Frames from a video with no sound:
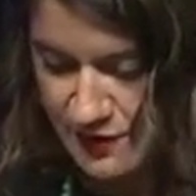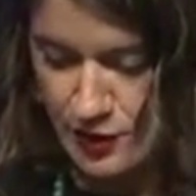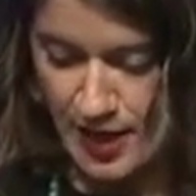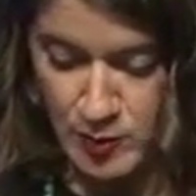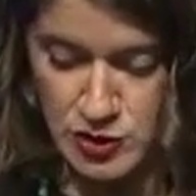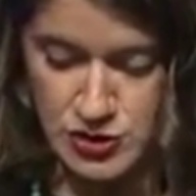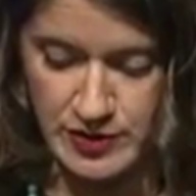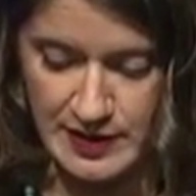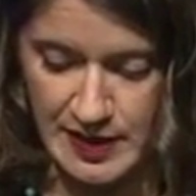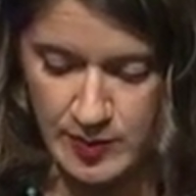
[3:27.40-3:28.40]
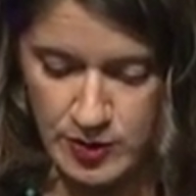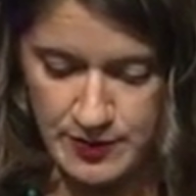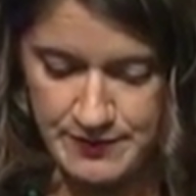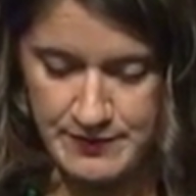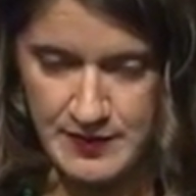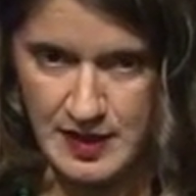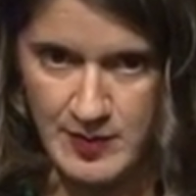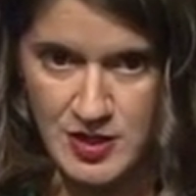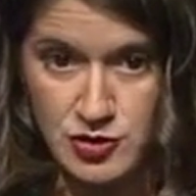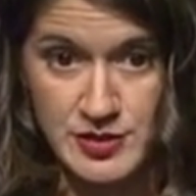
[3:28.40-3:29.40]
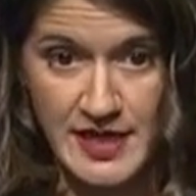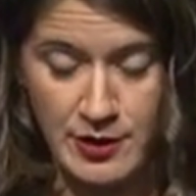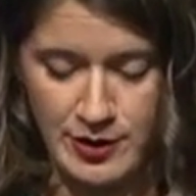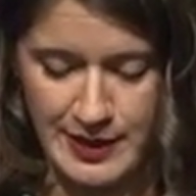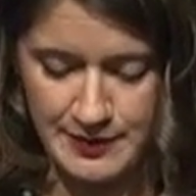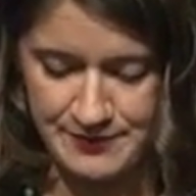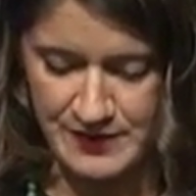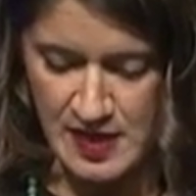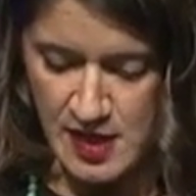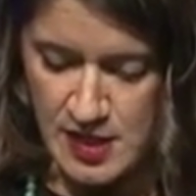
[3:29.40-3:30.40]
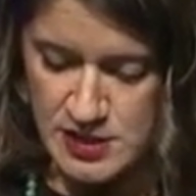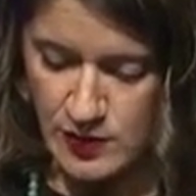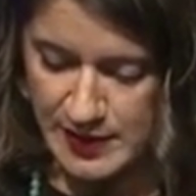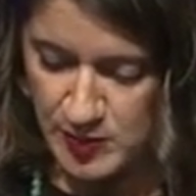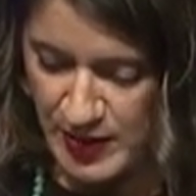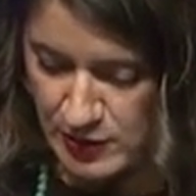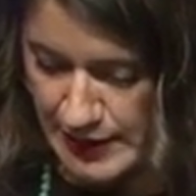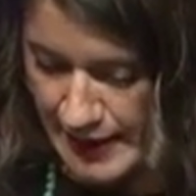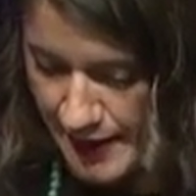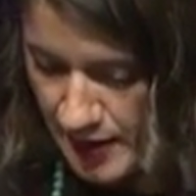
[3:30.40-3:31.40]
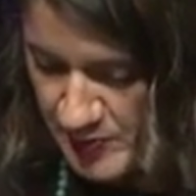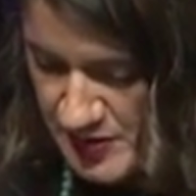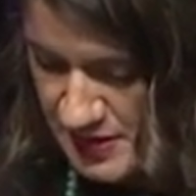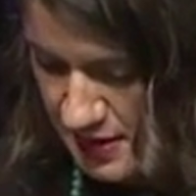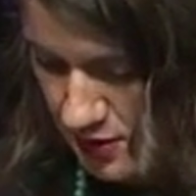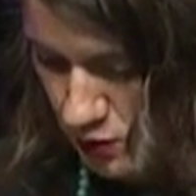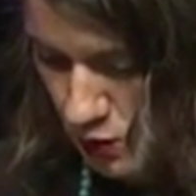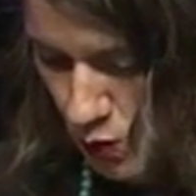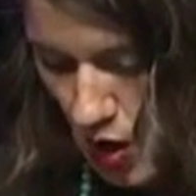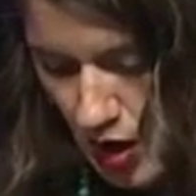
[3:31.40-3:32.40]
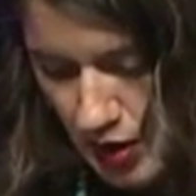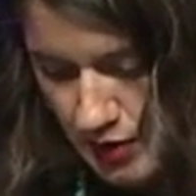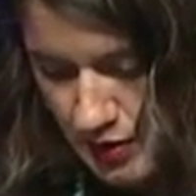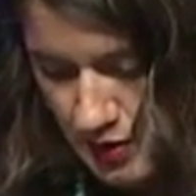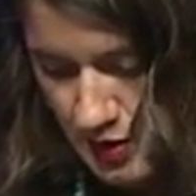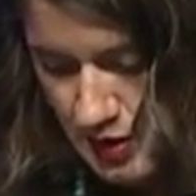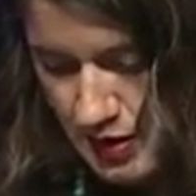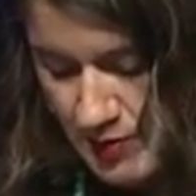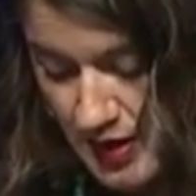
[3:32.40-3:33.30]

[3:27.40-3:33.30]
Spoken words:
hemorrhage during labor and major tearing, so I could barely get up, sit, or walk. My